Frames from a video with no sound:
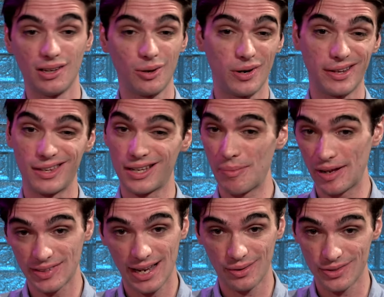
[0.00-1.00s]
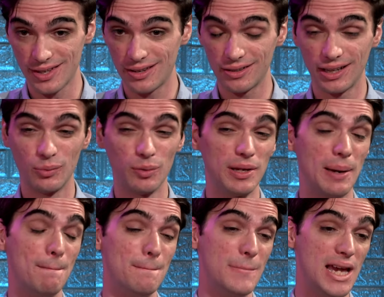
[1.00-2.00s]
Like when I think about Town Center, it would be
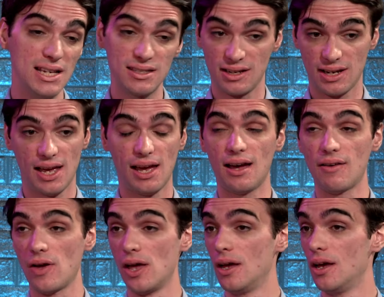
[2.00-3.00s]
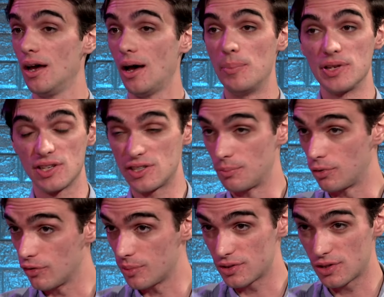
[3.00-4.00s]
amazing to have a business
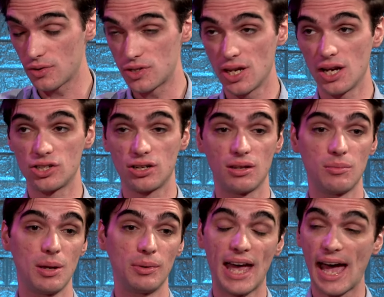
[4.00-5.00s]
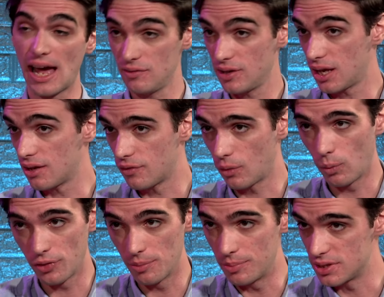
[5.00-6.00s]
improvement association to be able to advocate for
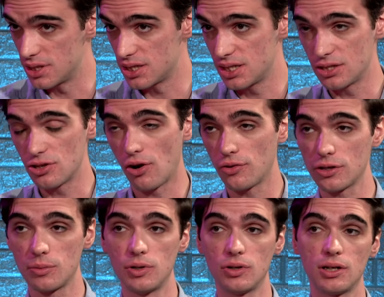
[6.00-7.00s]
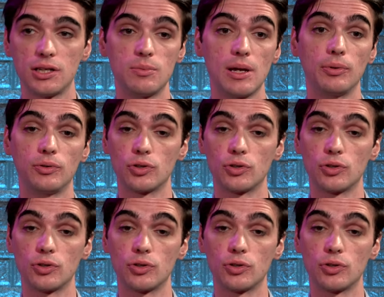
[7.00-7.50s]
what the business needs are in the community, to be able to